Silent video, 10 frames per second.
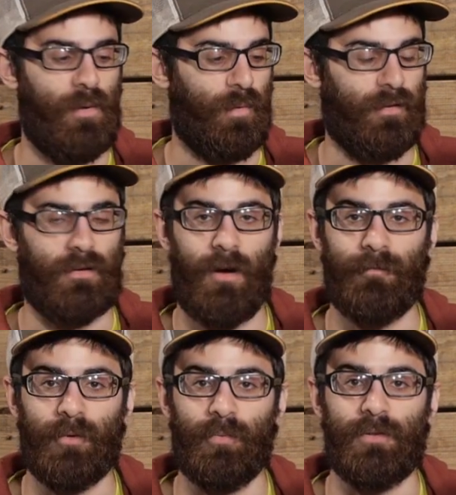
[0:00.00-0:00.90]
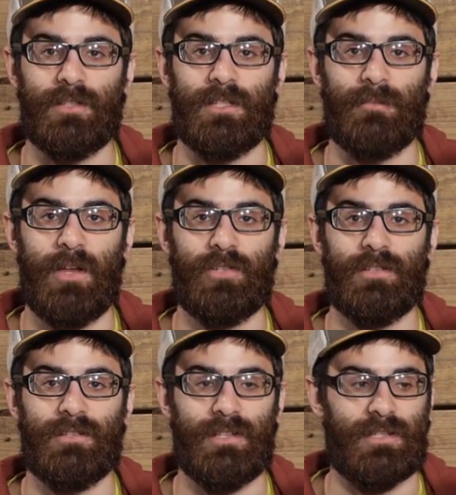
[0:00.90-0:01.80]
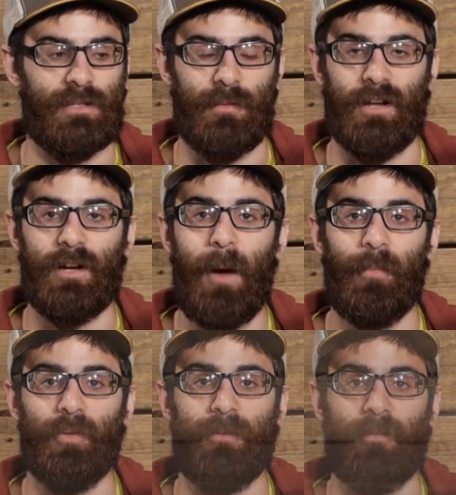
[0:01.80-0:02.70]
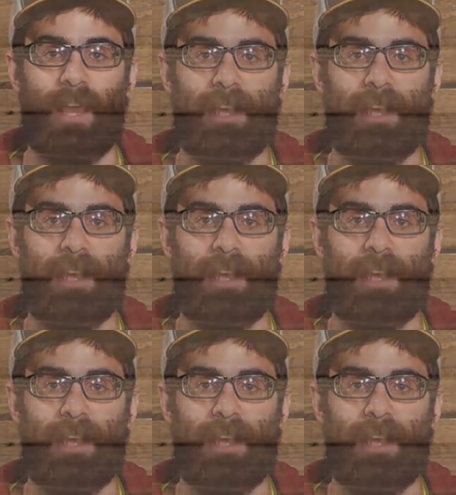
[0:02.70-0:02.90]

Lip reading: With a comfortable suspension system and a couple different